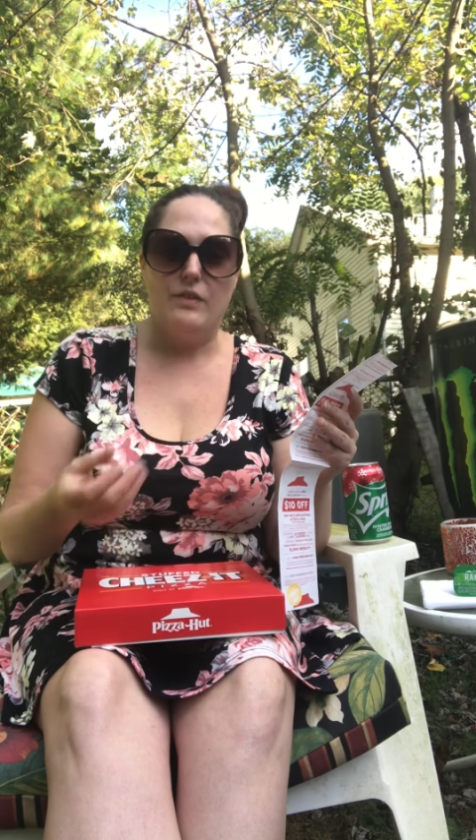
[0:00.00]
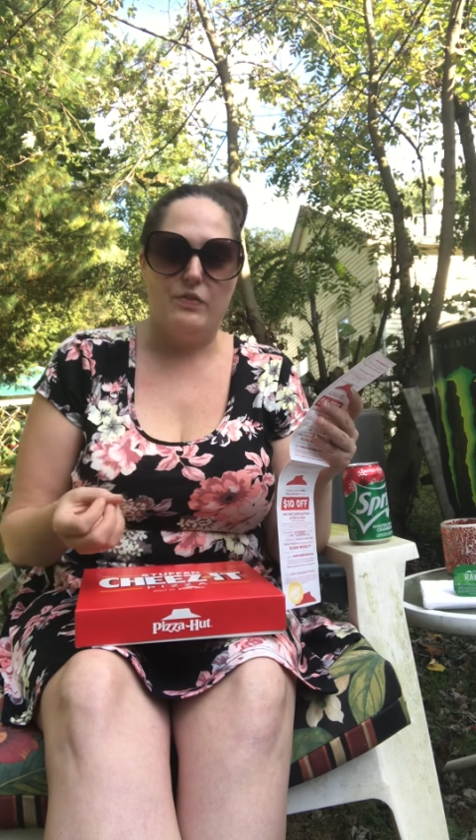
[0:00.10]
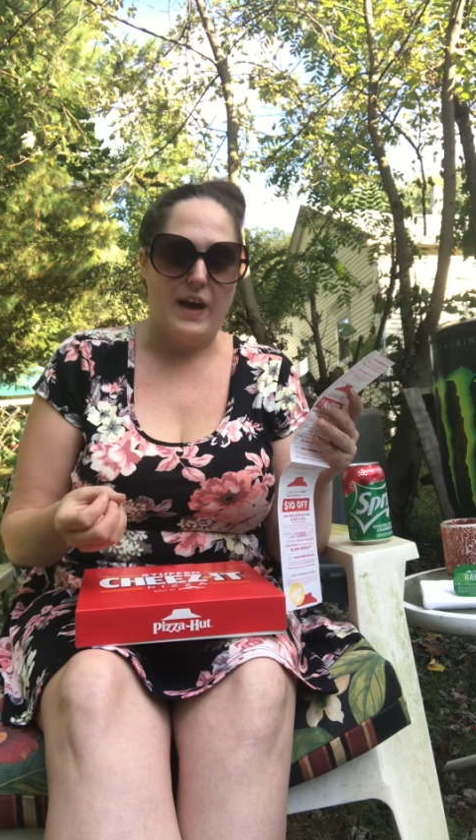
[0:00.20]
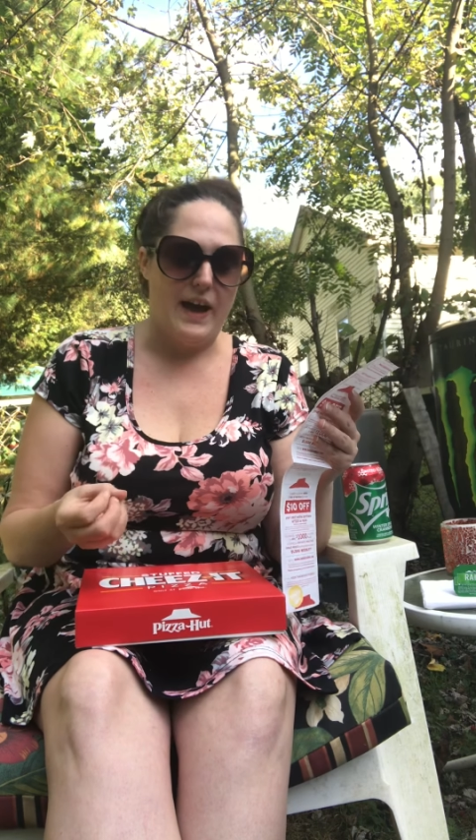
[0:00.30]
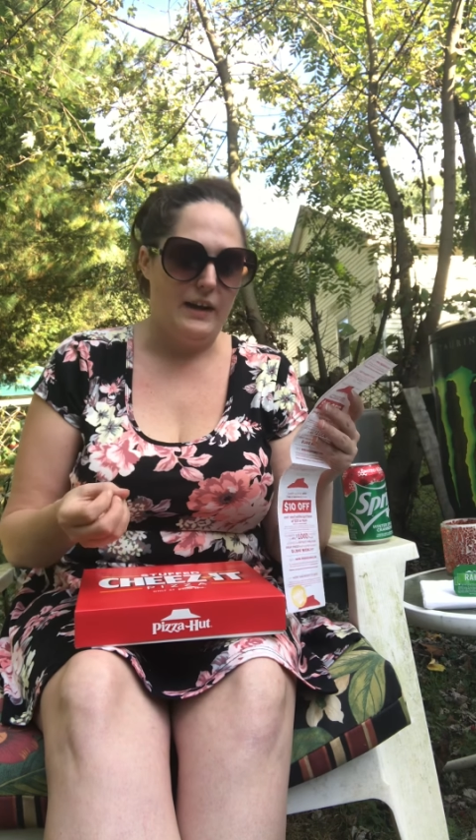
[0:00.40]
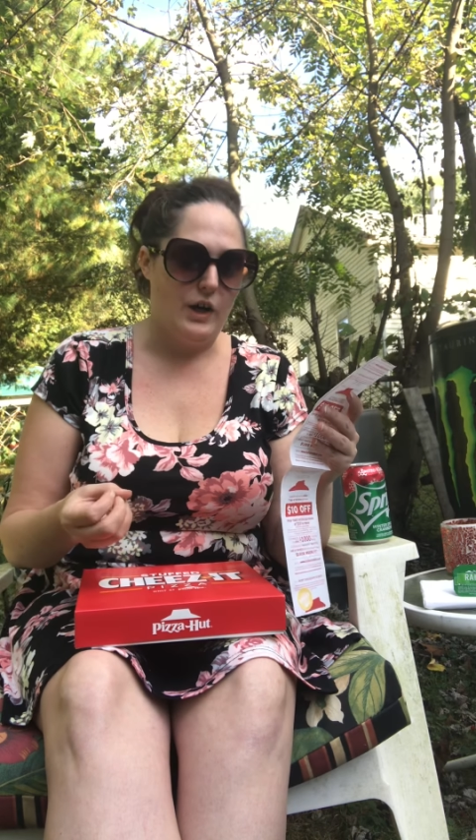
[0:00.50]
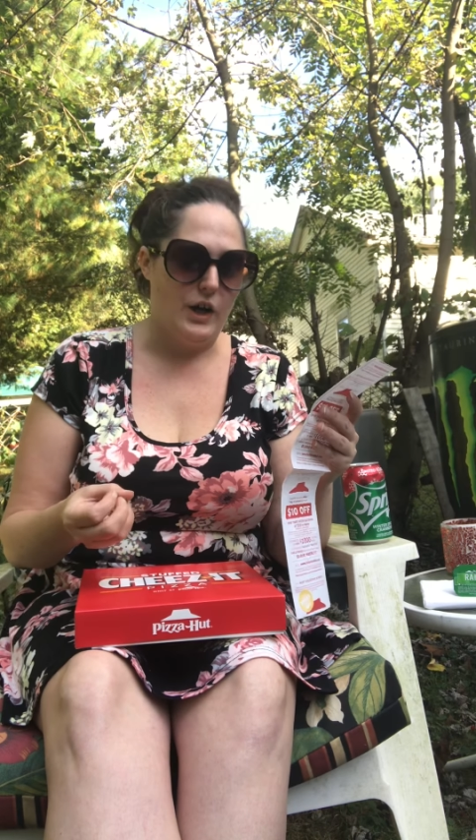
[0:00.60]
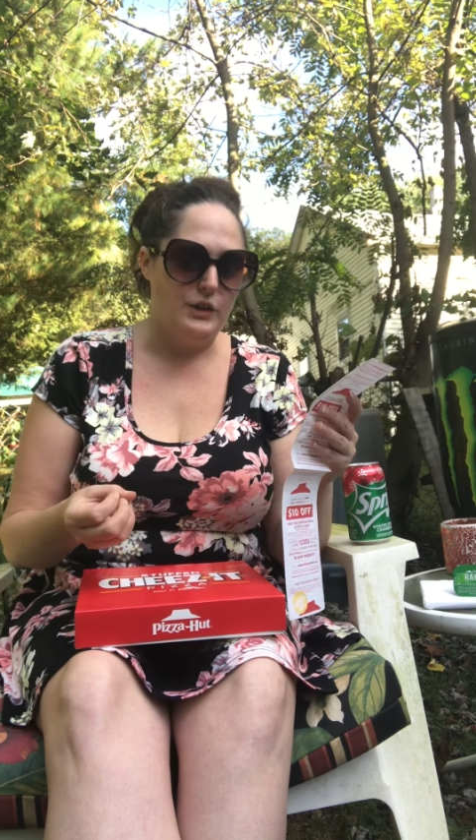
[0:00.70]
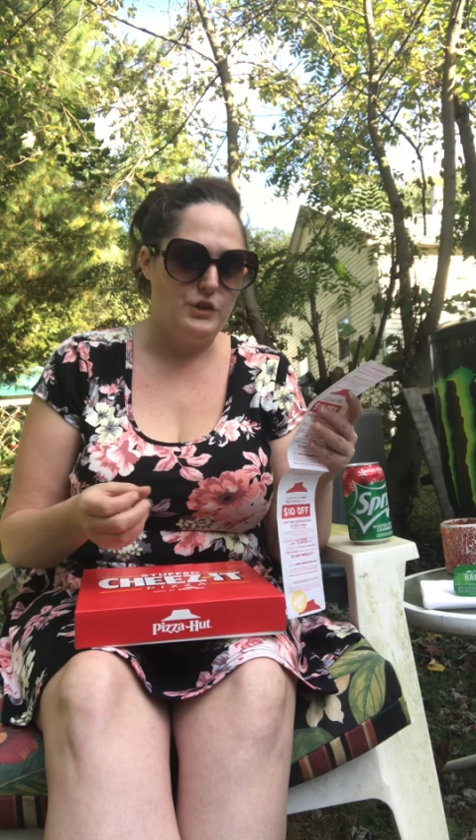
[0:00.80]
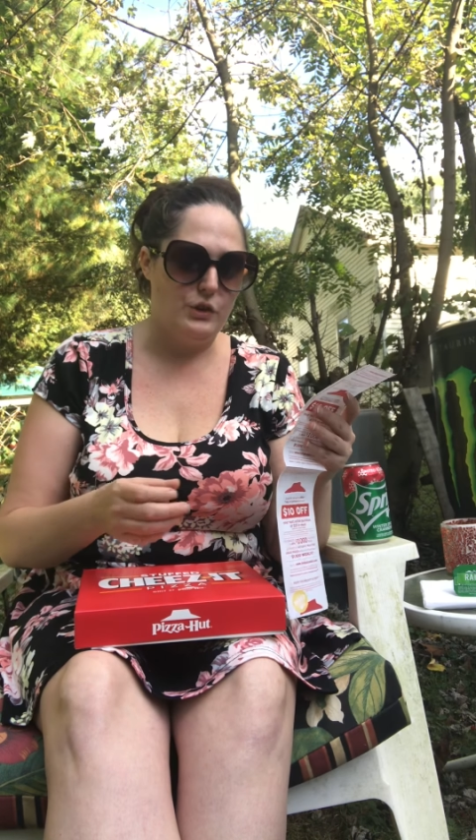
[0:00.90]
that
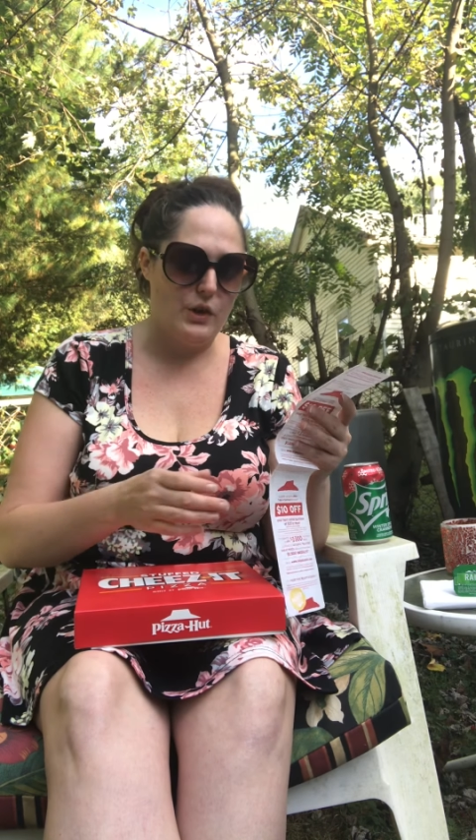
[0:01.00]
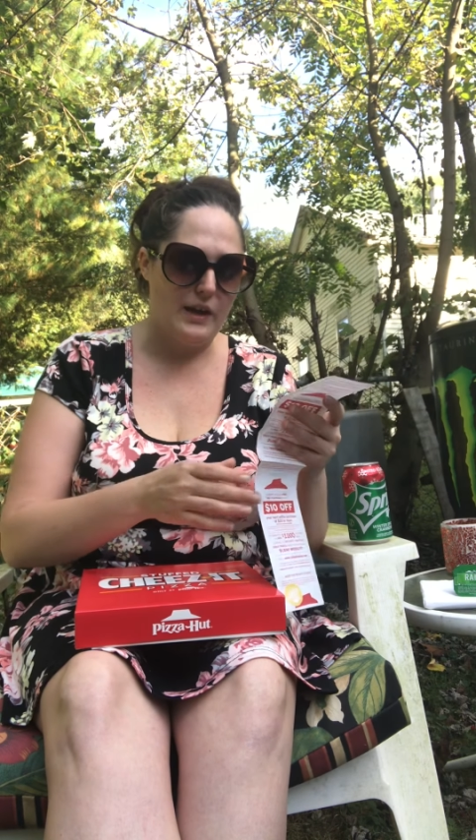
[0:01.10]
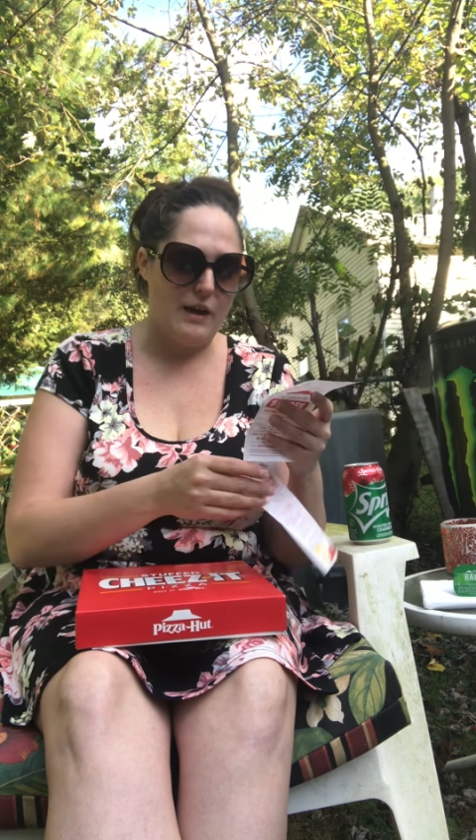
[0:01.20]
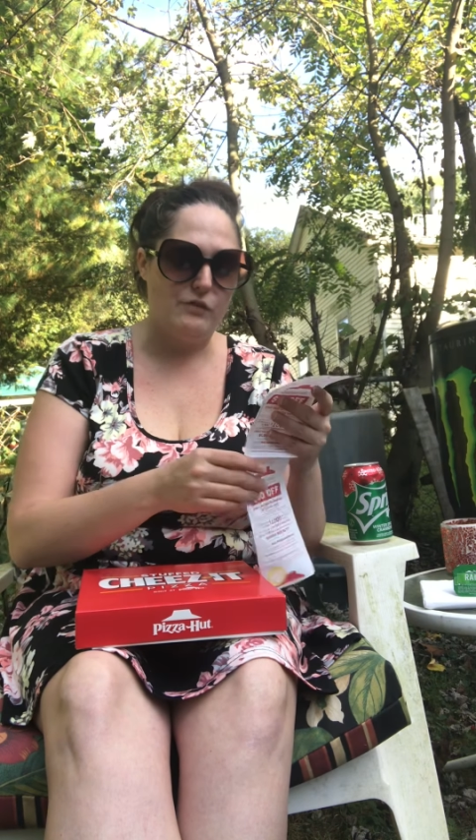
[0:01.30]
do not have,